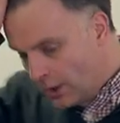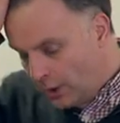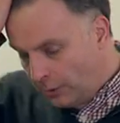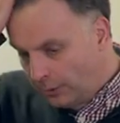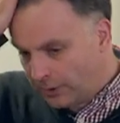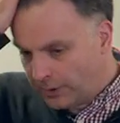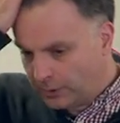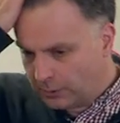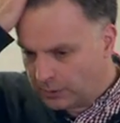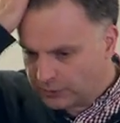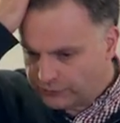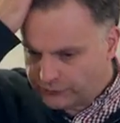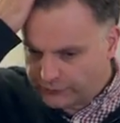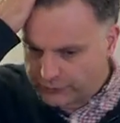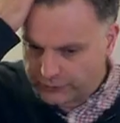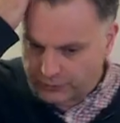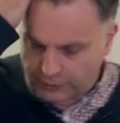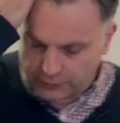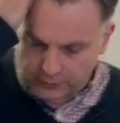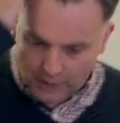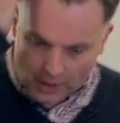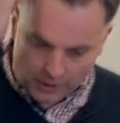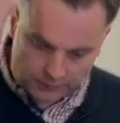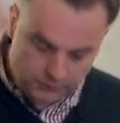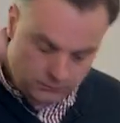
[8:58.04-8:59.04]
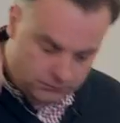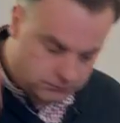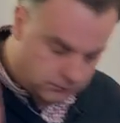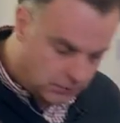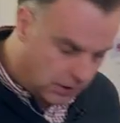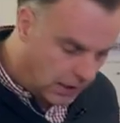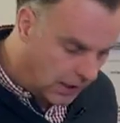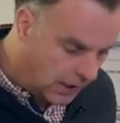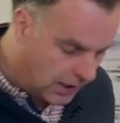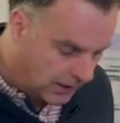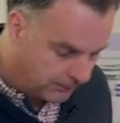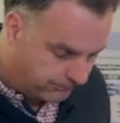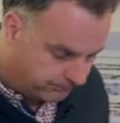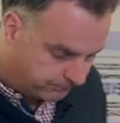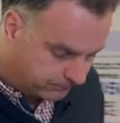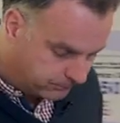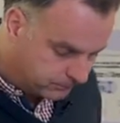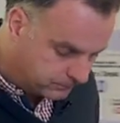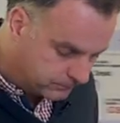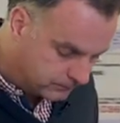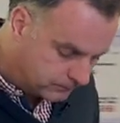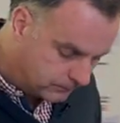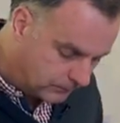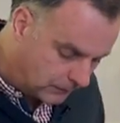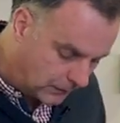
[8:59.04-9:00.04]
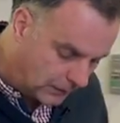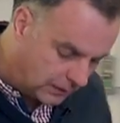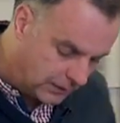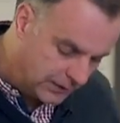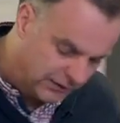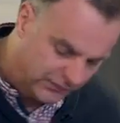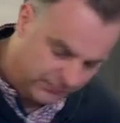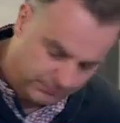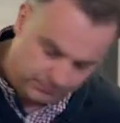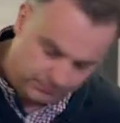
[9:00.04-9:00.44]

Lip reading: What I want to do though is,